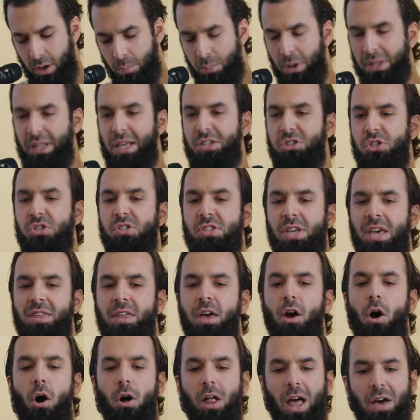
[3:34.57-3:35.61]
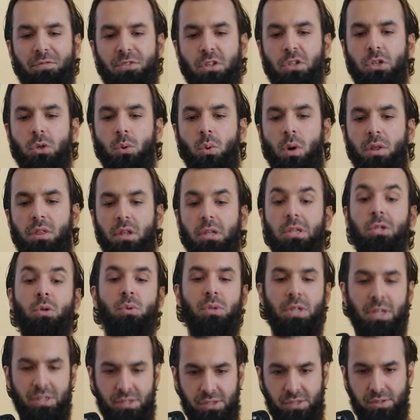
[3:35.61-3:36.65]
But let's just say they all have to do with
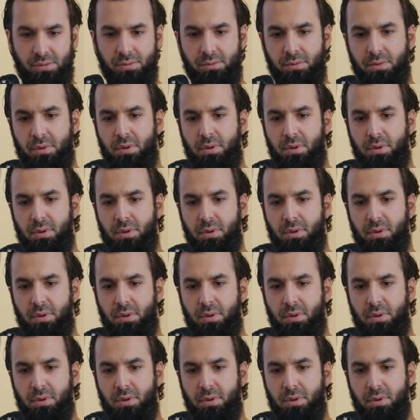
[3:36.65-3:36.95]
lewdness.